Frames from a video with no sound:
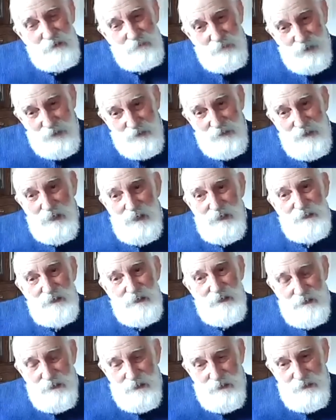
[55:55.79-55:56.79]
Well, yes,
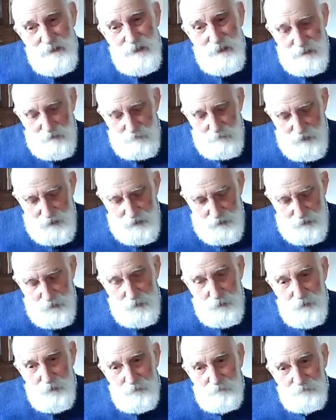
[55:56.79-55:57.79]
indeed, me
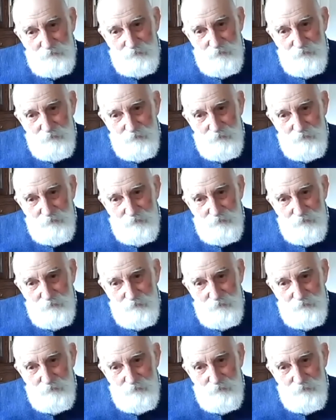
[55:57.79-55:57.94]
too.